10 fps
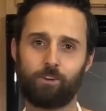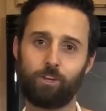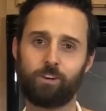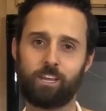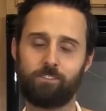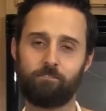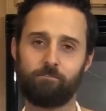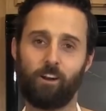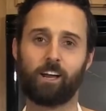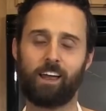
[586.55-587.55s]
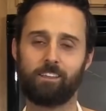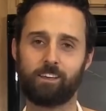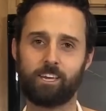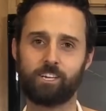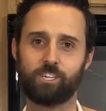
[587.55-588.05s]
for you to get the fuck out of
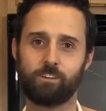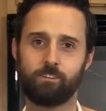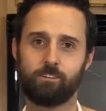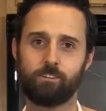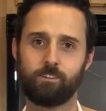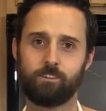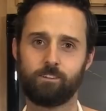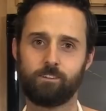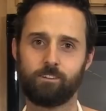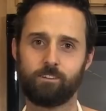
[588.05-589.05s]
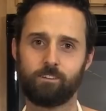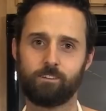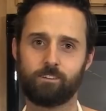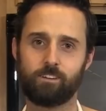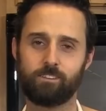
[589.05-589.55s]
the kitchen,
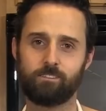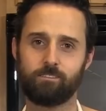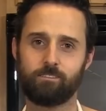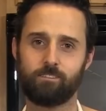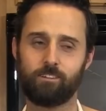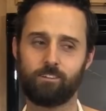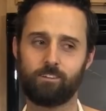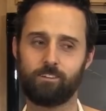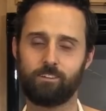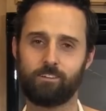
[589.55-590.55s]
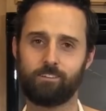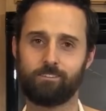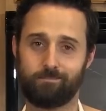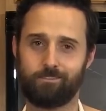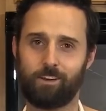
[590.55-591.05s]
because
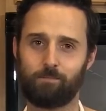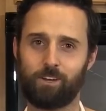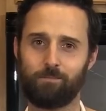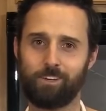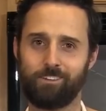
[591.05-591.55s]
I'm coming.